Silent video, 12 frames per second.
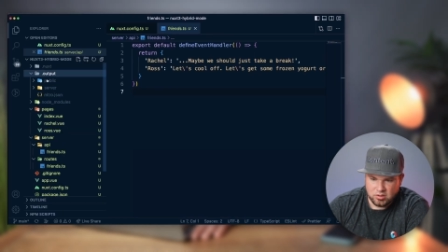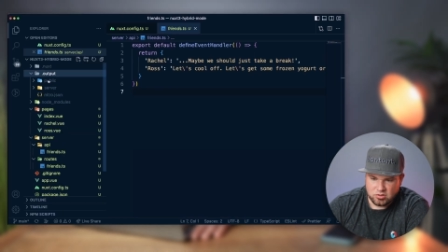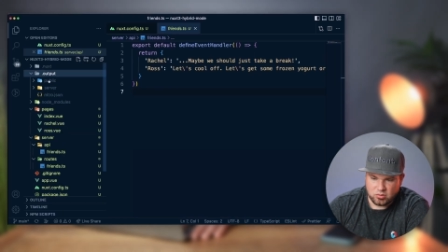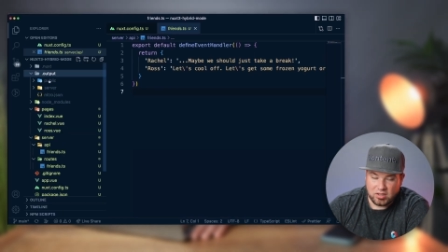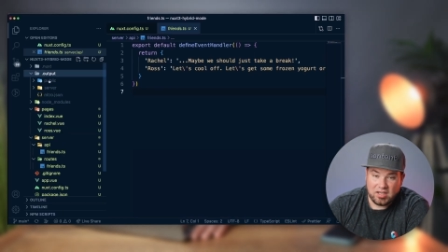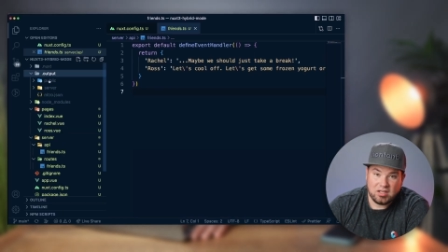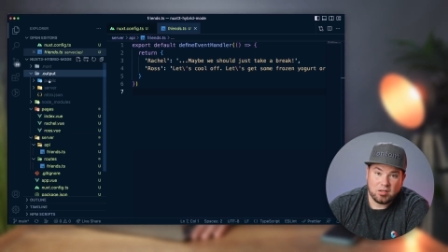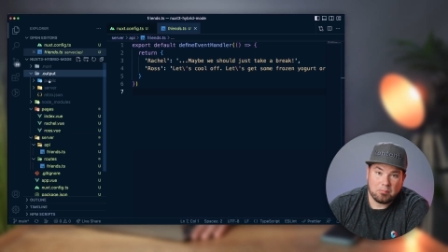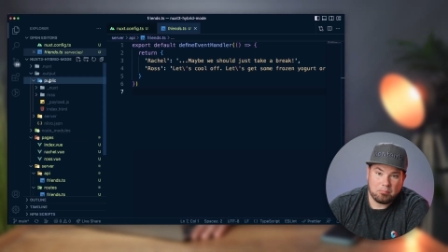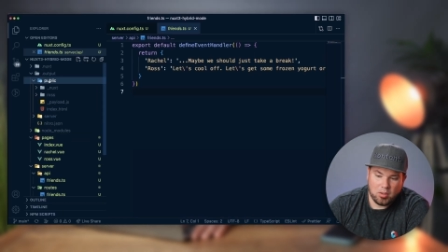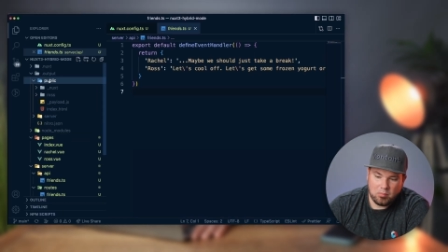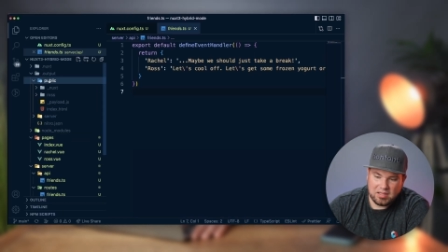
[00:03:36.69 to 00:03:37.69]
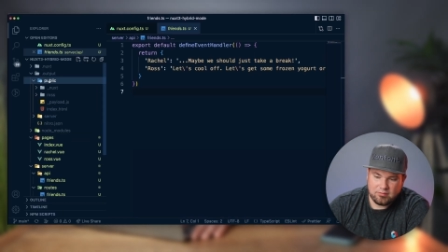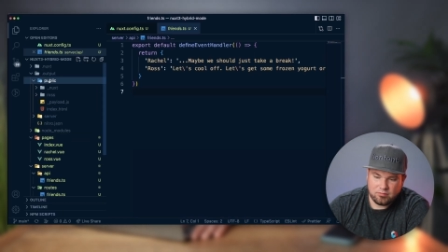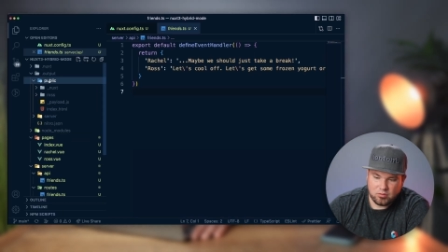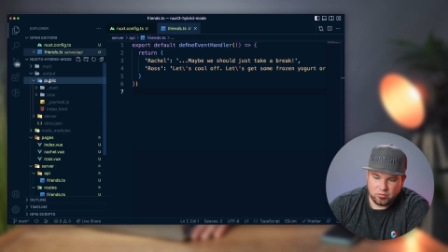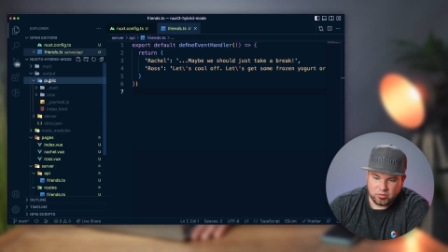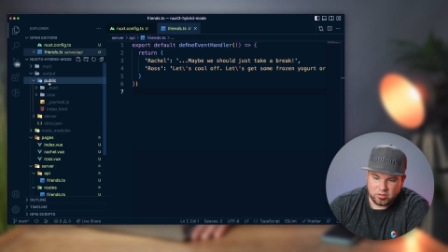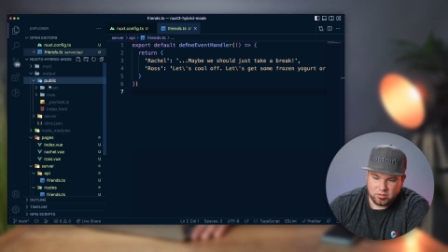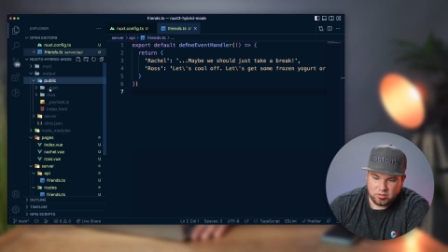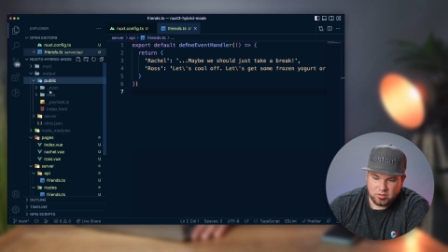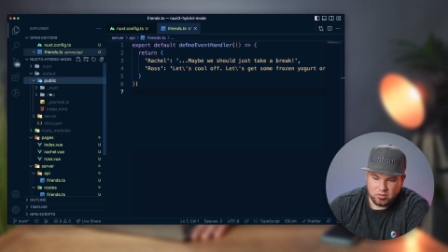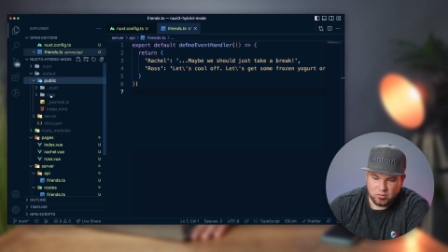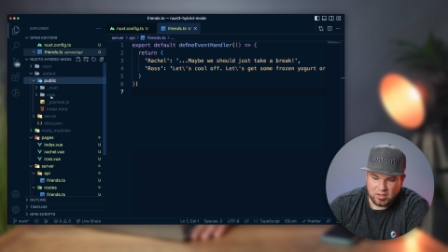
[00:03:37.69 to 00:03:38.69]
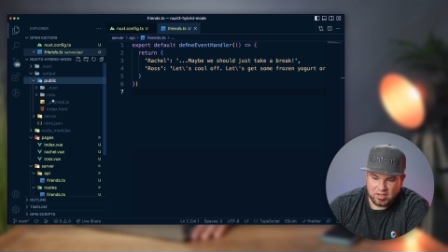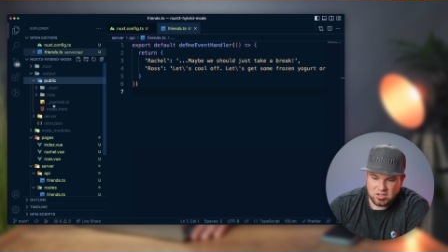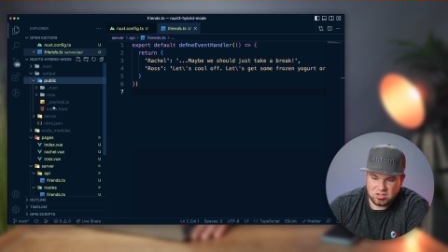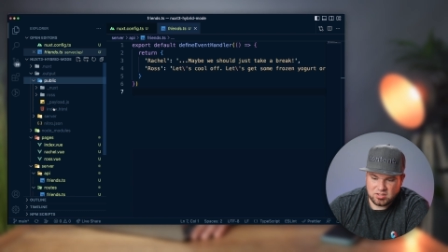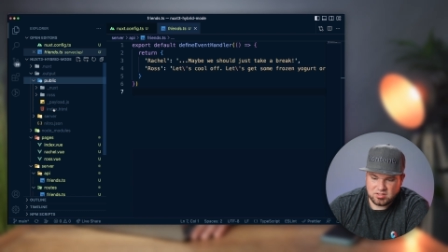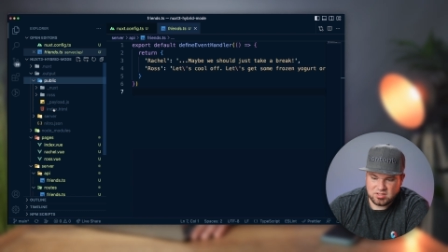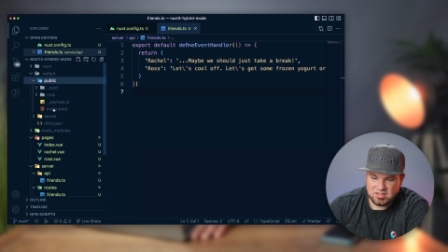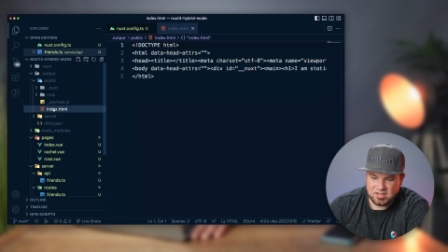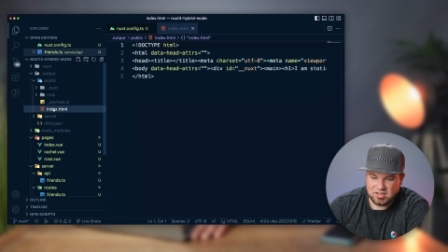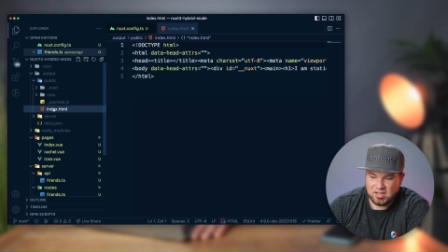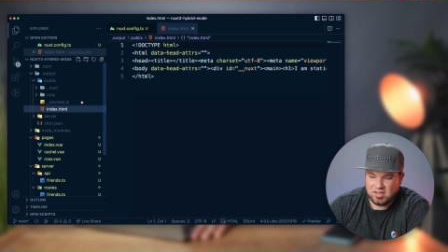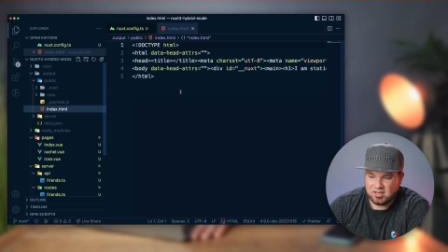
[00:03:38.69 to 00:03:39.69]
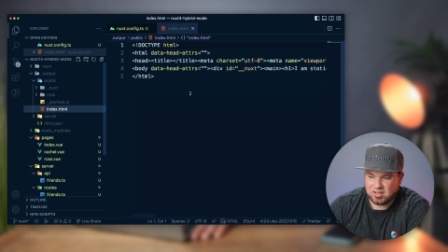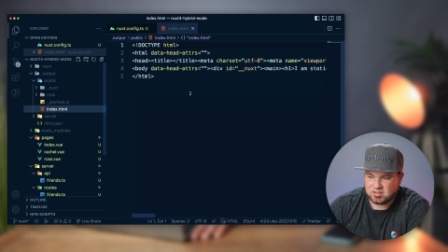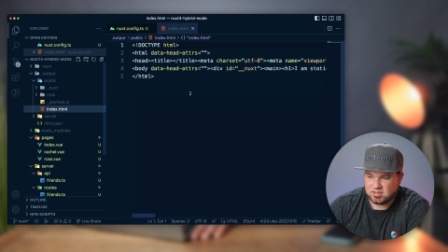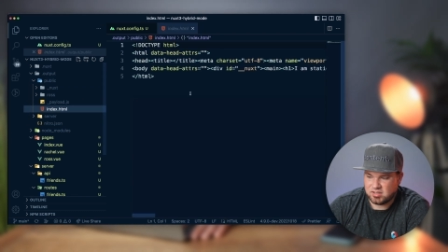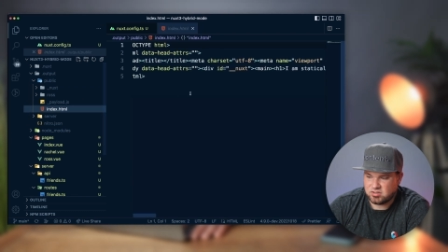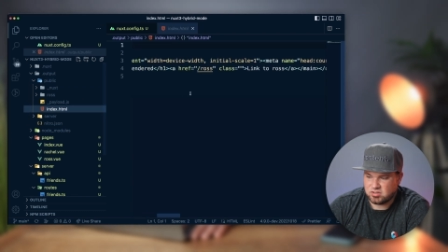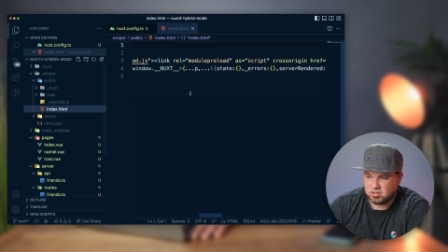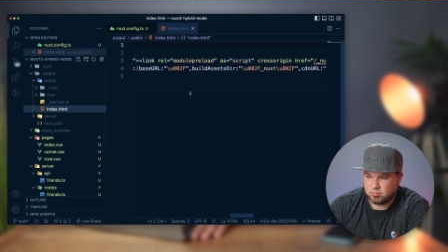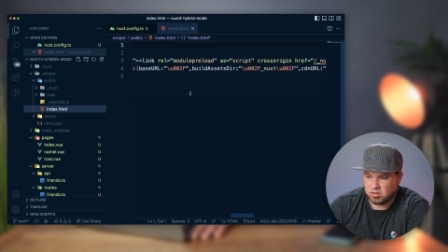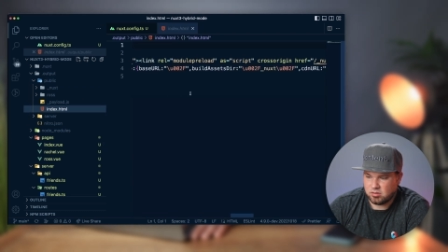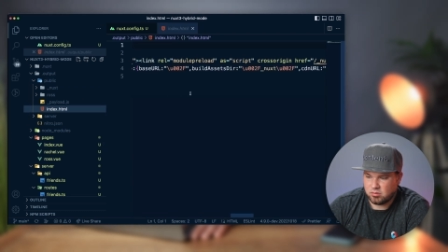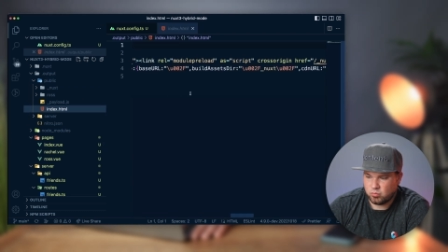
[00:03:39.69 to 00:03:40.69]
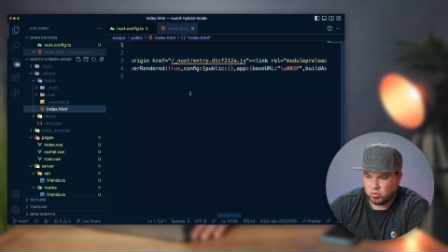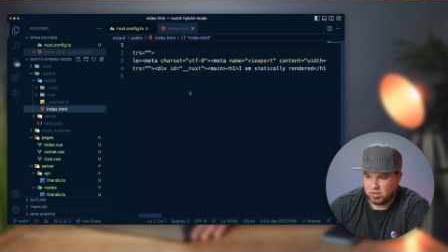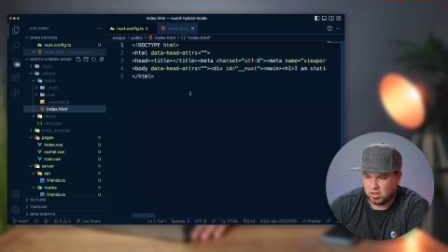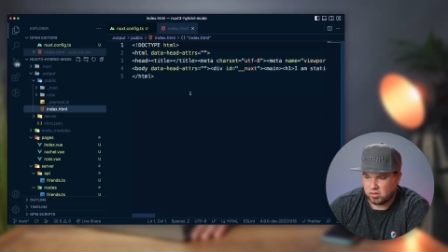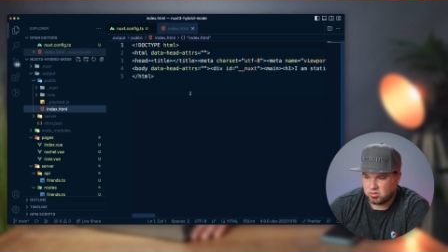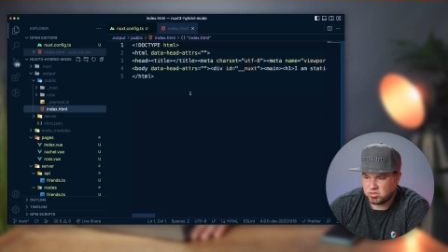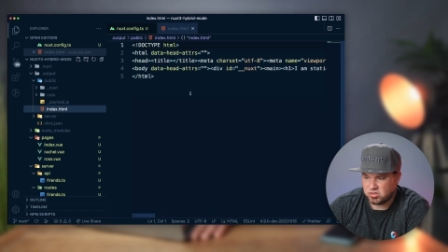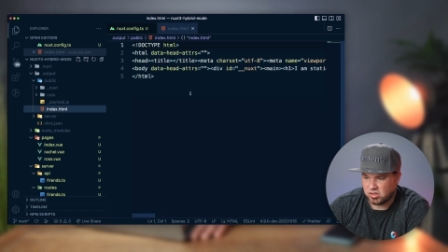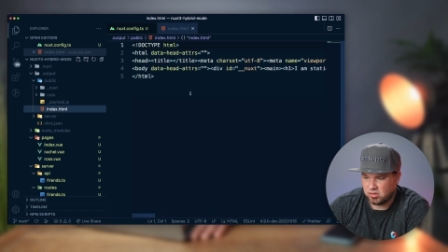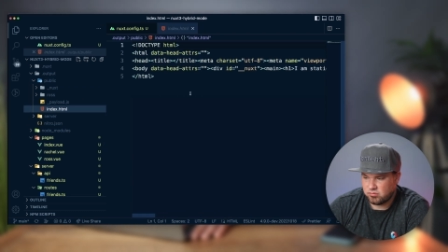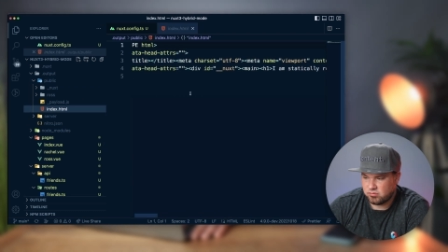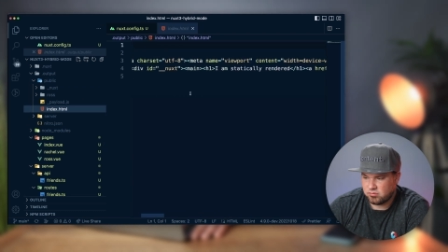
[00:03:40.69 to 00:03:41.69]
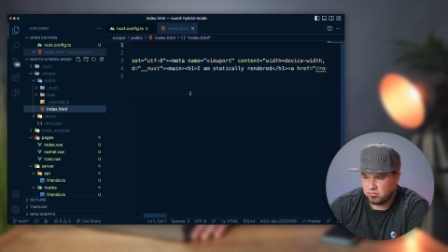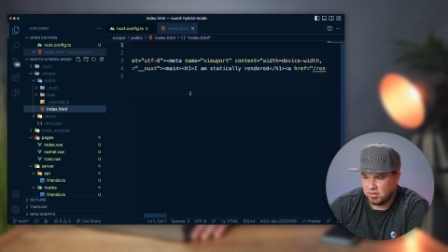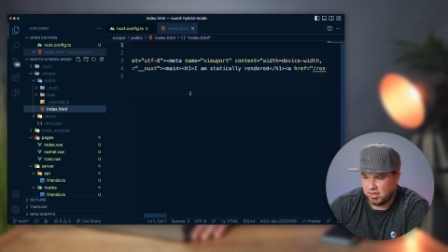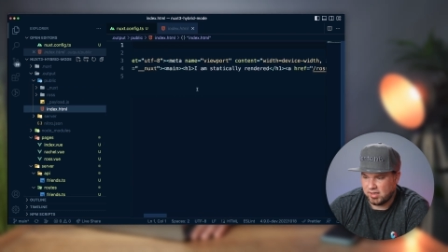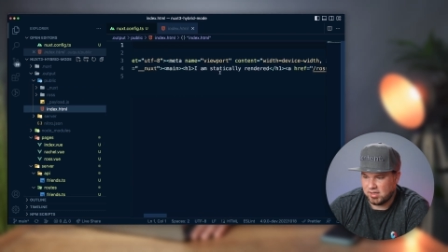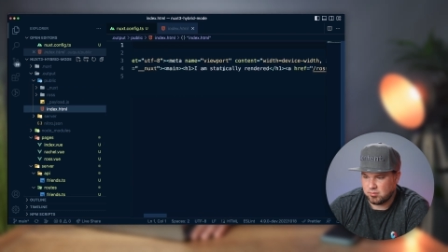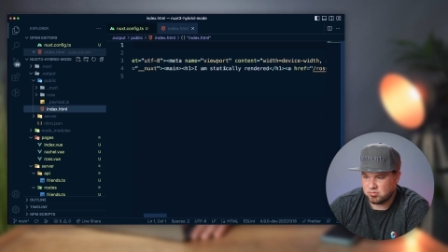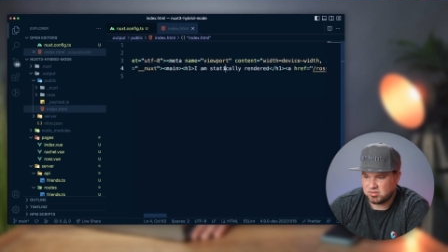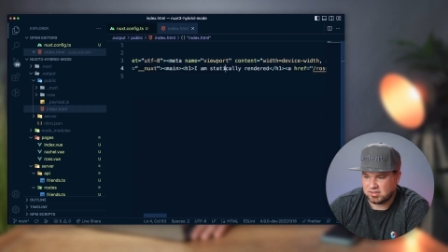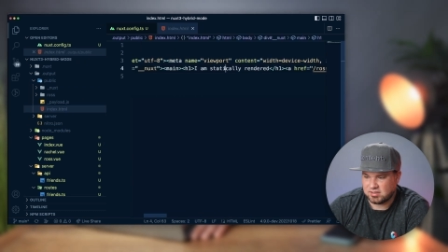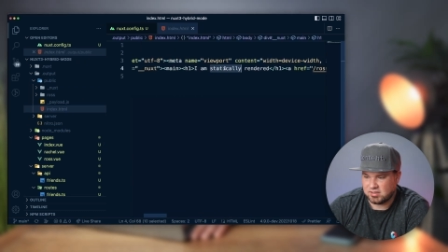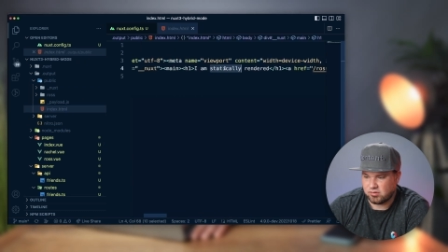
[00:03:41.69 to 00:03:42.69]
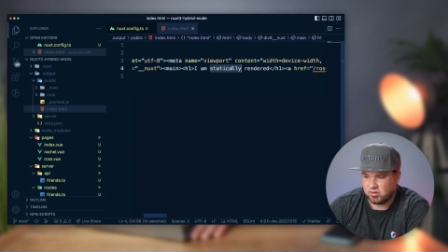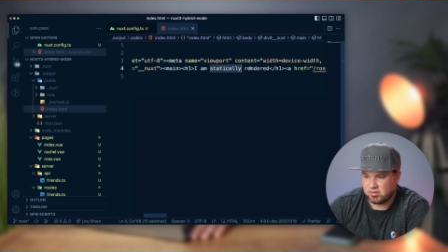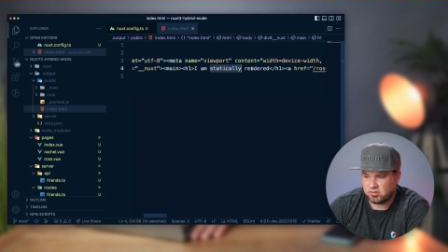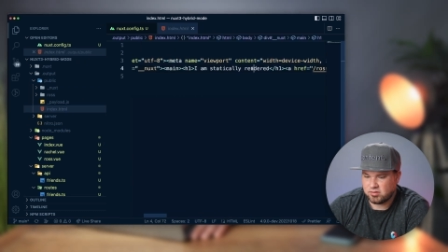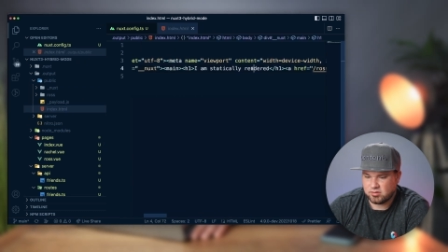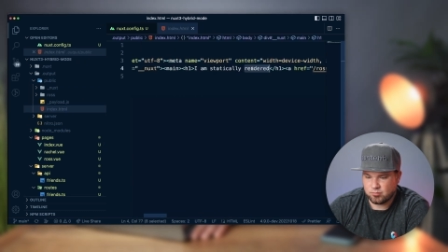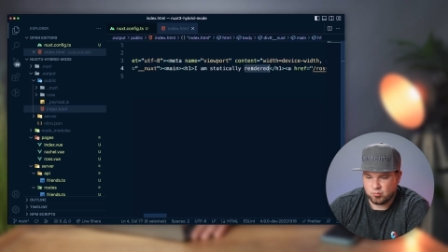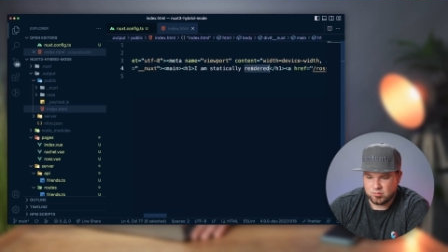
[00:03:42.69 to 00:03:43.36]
So in the public folder, you actually see an index.html with our stuff I am statically rendered.